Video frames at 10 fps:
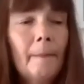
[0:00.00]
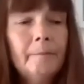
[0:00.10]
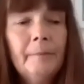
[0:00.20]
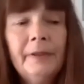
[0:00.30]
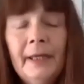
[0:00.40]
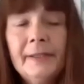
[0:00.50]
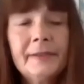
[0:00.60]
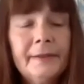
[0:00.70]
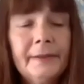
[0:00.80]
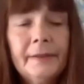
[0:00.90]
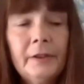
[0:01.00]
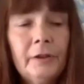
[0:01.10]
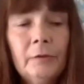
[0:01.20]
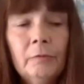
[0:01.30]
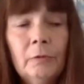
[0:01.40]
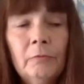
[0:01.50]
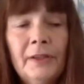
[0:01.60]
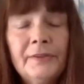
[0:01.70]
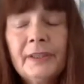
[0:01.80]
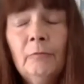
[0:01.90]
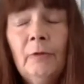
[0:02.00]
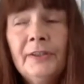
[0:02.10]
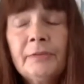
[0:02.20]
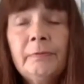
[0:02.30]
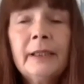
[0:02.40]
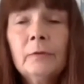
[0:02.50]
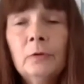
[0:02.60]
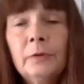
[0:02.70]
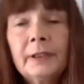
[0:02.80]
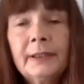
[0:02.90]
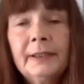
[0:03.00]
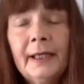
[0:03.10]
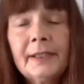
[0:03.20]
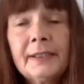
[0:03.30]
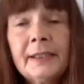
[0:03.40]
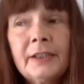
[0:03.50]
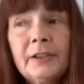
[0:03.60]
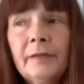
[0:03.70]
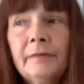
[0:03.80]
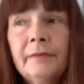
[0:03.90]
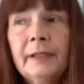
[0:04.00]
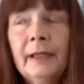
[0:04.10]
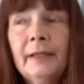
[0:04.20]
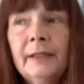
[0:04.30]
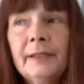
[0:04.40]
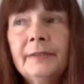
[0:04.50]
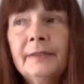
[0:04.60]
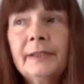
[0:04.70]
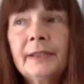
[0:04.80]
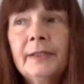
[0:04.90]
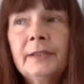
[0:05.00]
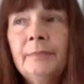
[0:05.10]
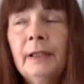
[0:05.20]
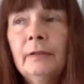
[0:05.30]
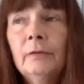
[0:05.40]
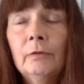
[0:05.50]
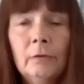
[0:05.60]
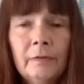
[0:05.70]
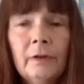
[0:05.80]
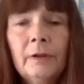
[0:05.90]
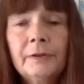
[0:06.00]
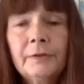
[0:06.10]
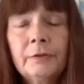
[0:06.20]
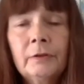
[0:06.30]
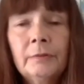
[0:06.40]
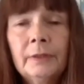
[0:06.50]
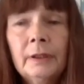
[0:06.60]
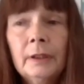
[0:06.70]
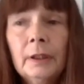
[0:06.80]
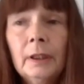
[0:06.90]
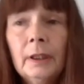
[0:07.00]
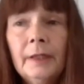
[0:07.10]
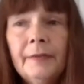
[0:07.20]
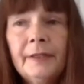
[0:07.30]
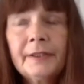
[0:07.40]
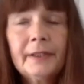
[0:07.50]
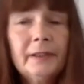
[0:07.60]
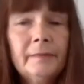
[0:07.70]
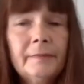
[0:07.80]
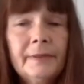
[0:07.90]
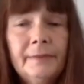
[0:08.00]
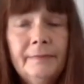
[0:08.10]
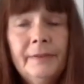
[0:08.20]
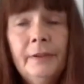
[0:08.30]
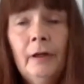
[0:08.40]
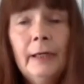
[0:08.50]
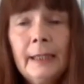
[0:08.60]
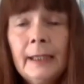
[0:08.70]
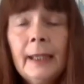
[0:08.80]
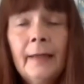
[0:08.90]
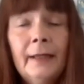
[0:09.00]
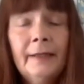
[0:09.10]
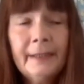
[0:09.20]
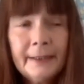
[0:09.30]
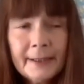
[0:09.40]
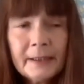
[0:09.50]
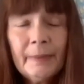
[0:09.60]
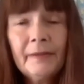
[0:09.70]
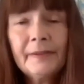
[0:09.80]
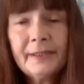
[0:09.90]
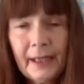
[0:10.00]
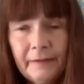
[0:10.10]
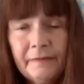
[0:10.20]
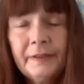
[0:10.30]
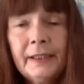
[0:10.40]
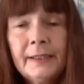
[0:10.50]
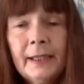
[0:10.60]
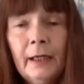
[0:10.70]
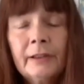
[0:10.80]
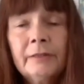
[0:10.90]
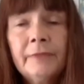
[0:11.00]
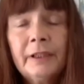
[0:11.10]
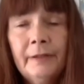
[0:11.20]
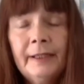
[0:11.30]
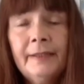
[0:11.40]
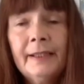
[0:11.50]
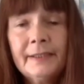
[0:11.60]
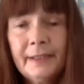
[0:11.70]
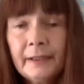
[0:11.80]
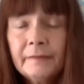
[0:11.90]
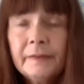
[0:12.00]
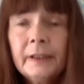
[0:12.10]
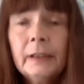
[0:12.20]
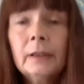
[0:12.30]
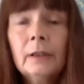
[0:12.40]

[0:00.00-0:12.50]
But there's once we all can get to see each other again, there's going to be an awful lot of trauma that's going to start healing. And I think it is about safety. Is how can we create that safety?